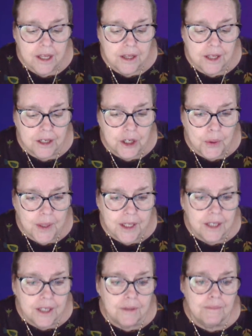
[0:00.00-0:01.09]
the
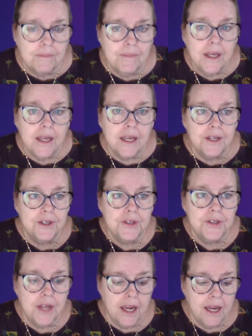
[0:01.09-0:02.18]
curriculum
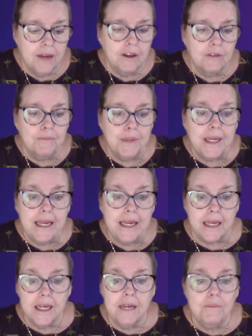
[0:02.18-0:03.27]
is a
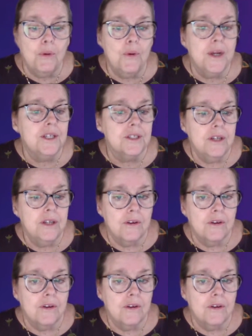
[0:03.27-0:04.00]
beginning point